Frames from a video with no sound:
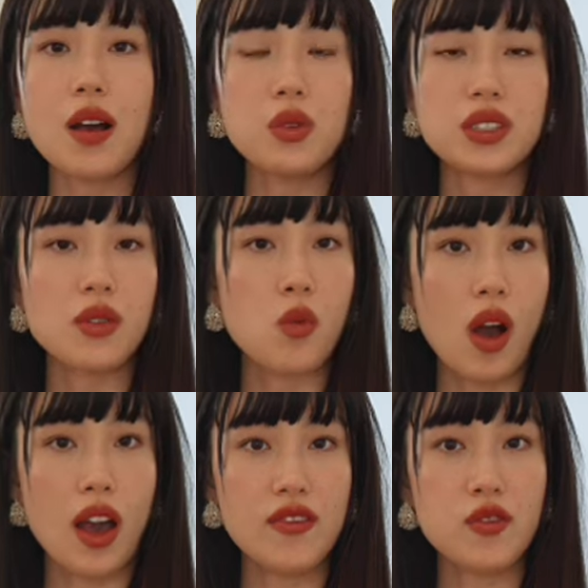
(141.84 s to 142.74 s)
I was a
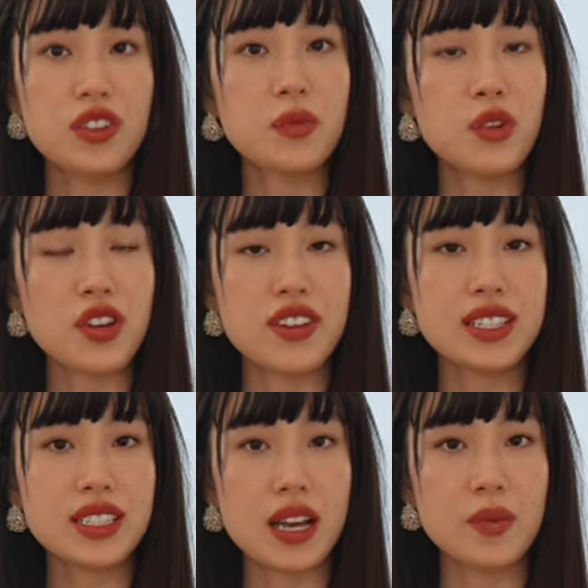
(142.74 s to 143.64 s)
wife with the
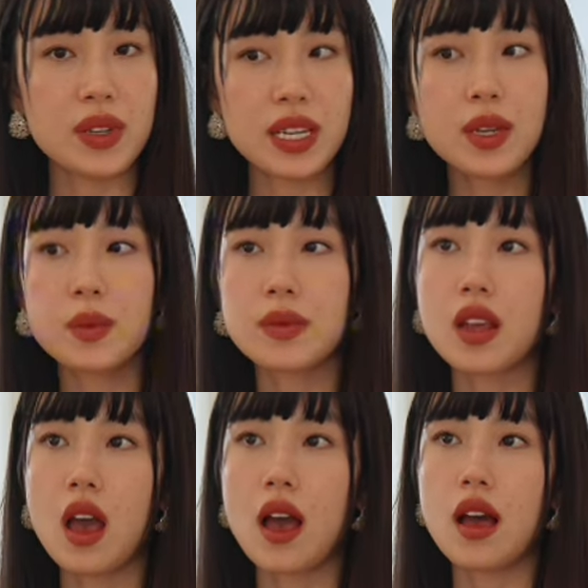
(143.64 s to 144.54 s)
previous company.
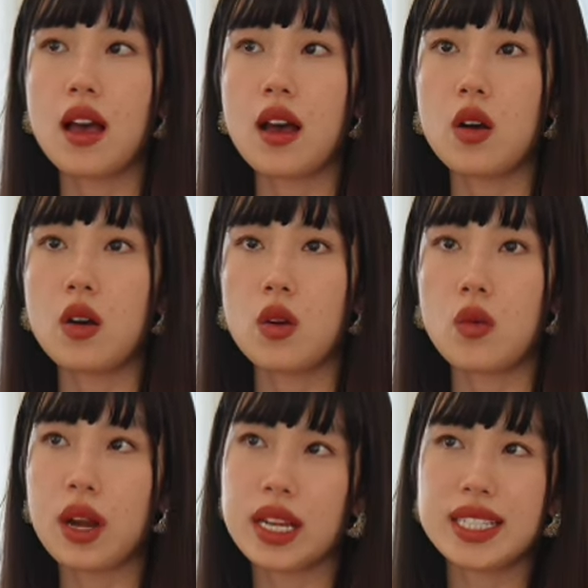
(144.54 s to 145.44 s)

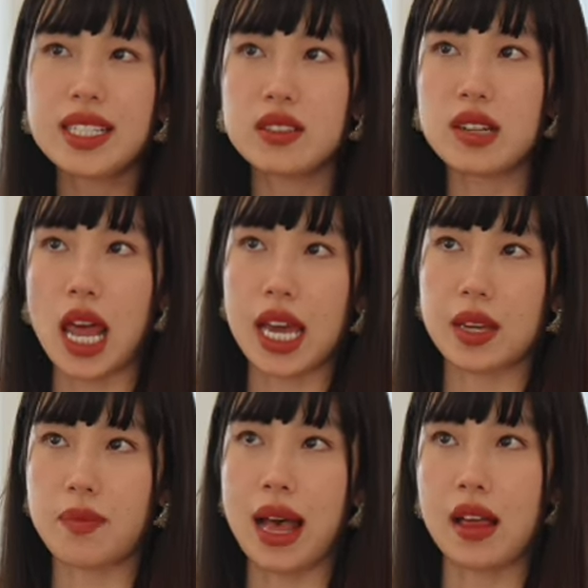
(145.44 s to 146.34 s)
What I didn't
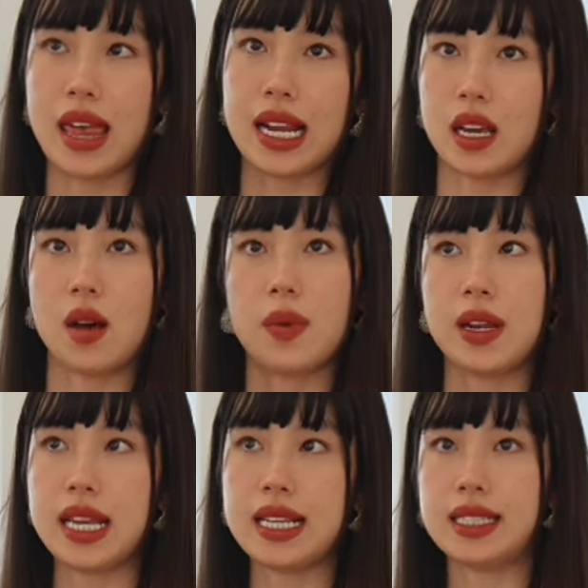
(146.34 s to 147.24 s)
like about that
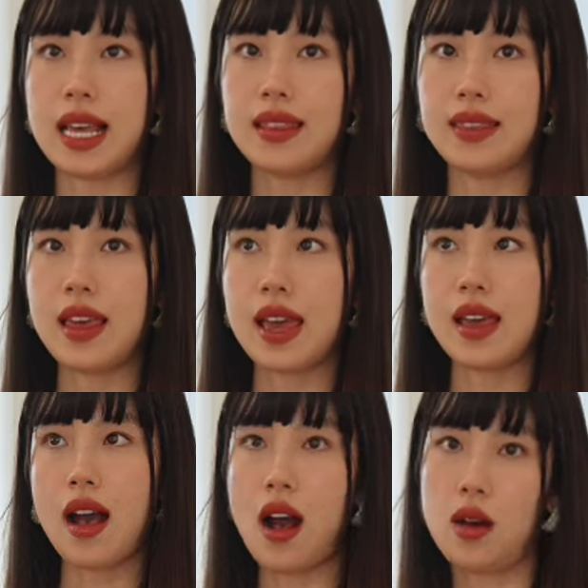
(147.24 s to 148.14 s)
company is that
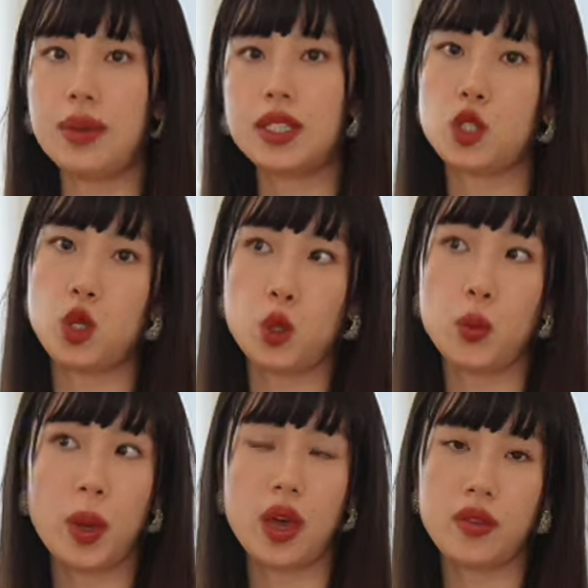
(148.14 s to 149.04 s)
they are a bit
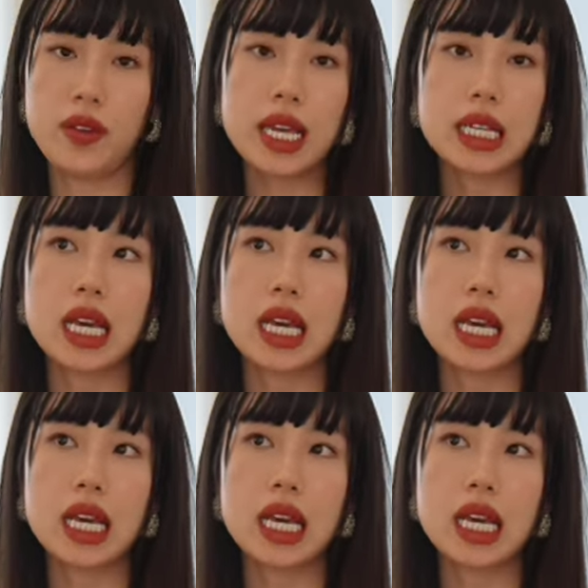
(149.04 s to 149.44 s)
too perfect